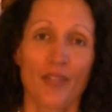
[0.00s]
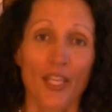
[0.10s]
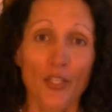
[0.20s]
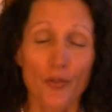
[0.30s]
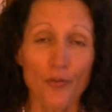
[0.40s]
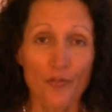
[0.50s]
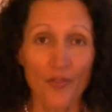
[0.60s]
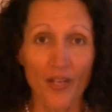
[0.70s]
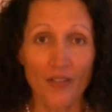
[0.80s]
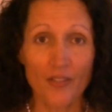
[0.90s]
that you
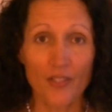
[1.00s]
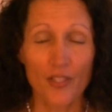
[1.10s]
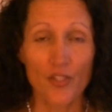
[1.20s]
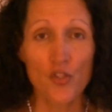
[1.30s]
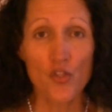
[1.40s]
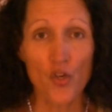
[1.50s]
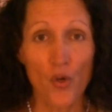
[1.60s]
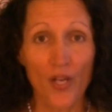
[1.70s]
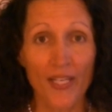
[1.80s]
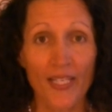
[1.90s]
felt
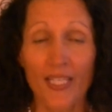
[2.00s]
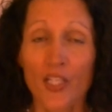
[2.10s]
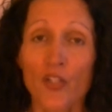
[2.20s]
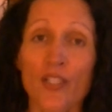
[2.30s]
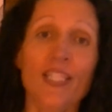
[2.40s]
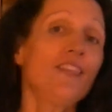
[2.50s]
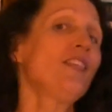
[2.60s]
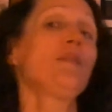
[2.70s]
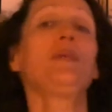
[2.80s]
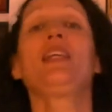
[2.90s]
joy. It could
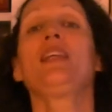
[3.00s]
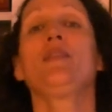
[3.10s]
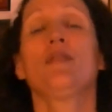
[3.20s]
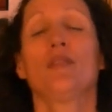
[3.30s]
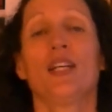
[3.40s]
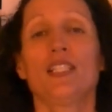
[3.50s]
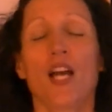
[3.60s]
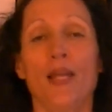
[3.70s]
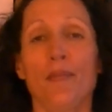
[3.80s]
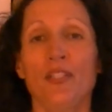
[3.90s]
even be a
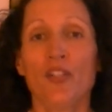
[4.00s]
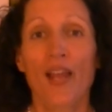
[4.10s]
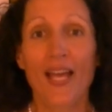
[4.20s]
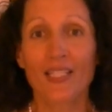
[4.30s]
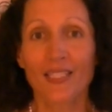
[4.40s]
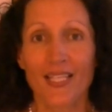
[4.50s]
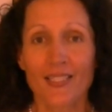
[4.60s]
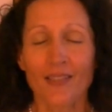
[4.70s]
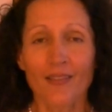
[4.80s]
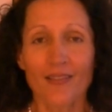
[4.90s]
time in your
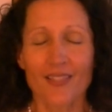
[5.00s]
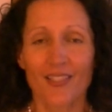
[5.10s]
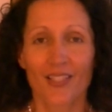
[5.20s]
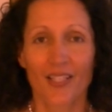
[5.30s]
adolescence,